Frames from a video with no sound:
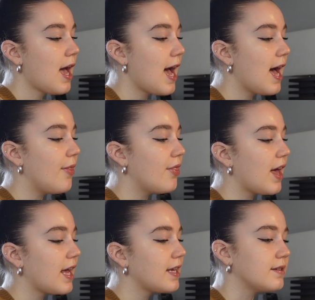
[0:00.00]
and
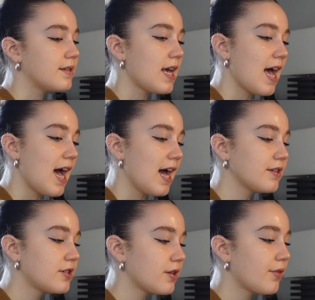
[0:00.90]
that is
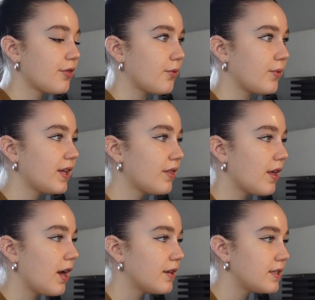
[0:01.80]
at
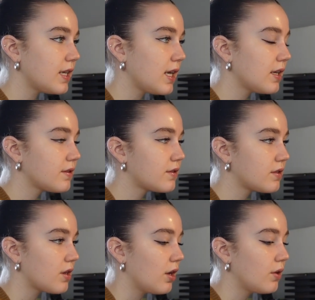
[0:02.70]
3:30,
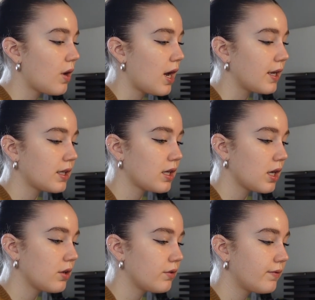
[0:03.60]
so I
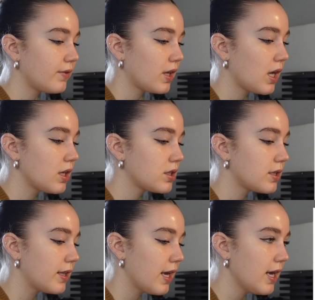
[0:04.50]
cannot forget
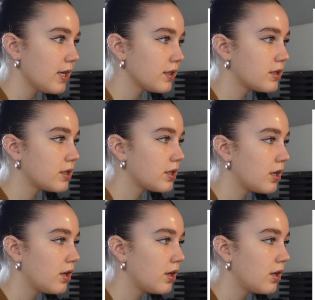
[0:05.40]
that.